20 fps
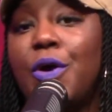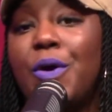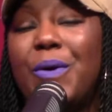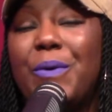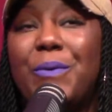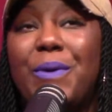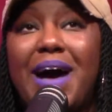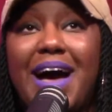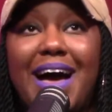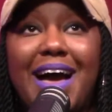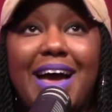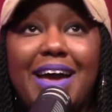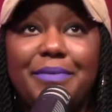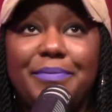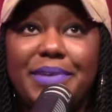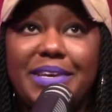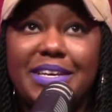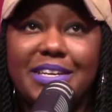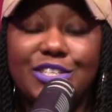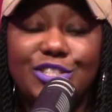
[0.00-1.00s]
Why?
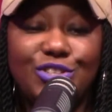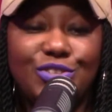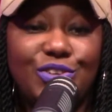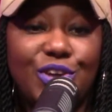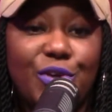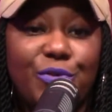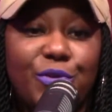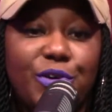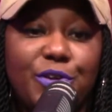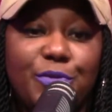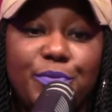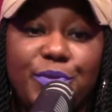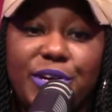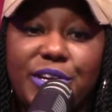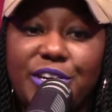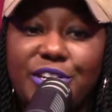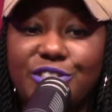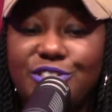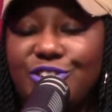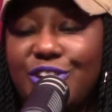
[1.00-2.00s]
Because you don't want to
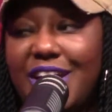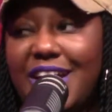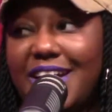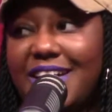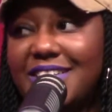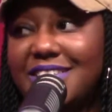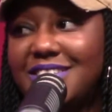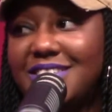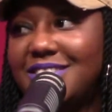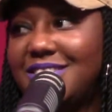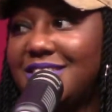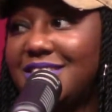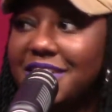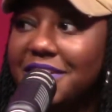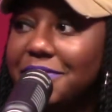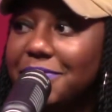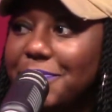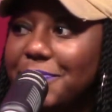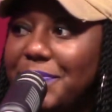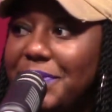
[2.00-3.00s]
bring your trash to
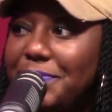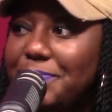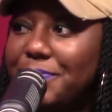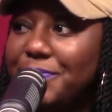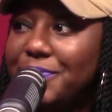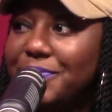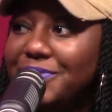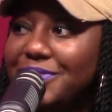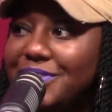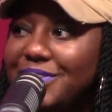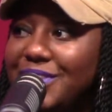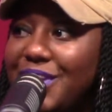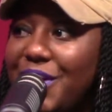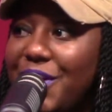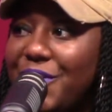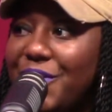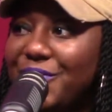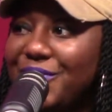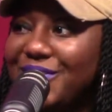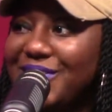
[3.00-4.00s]
other people.
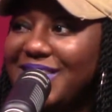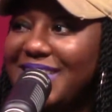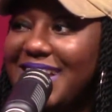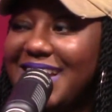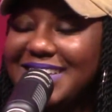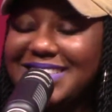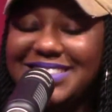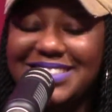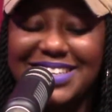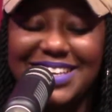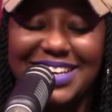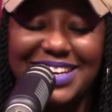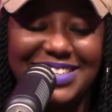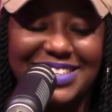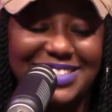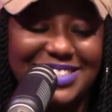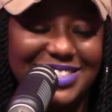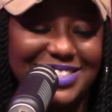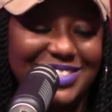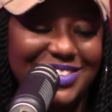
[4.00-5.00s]
So let's
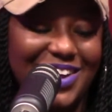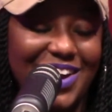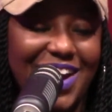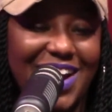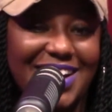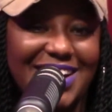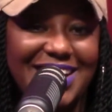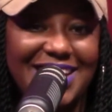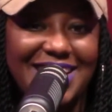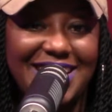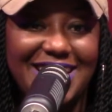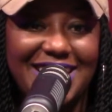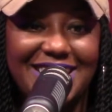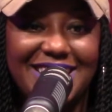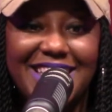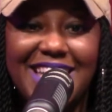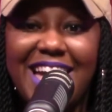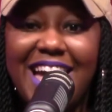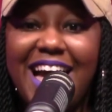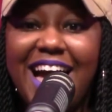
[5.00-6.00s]
get
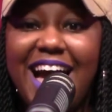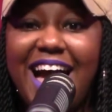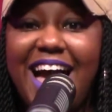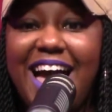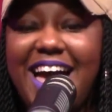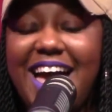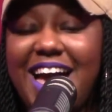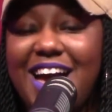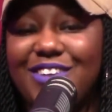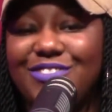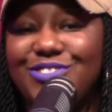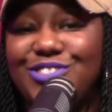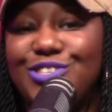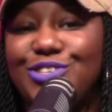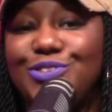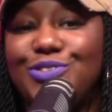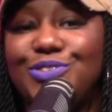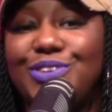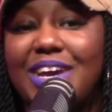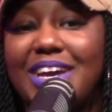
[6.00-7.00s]
started. I have
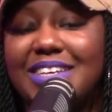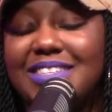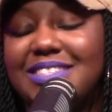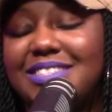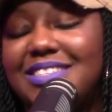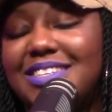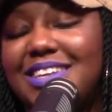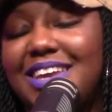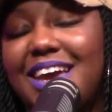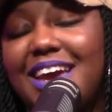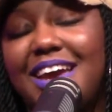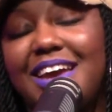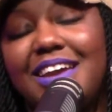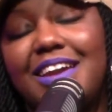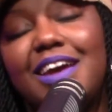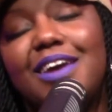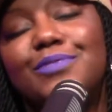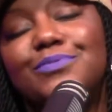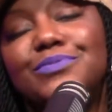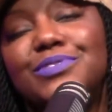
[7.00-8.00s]
two guests today, and
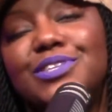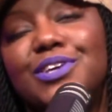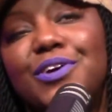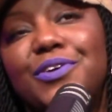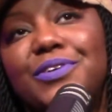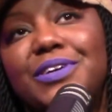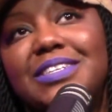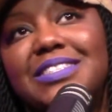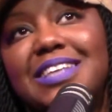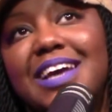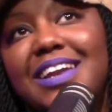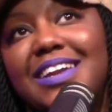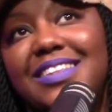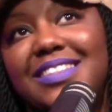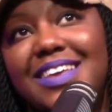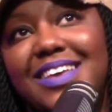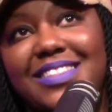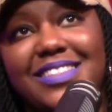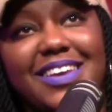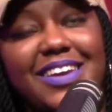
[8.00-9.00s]
I'm so excited
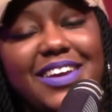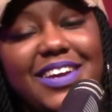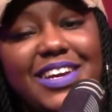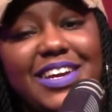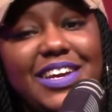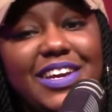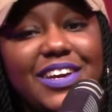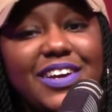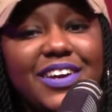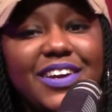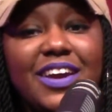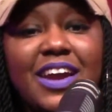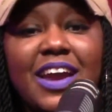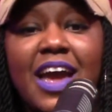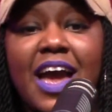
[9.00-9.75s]
that they're here.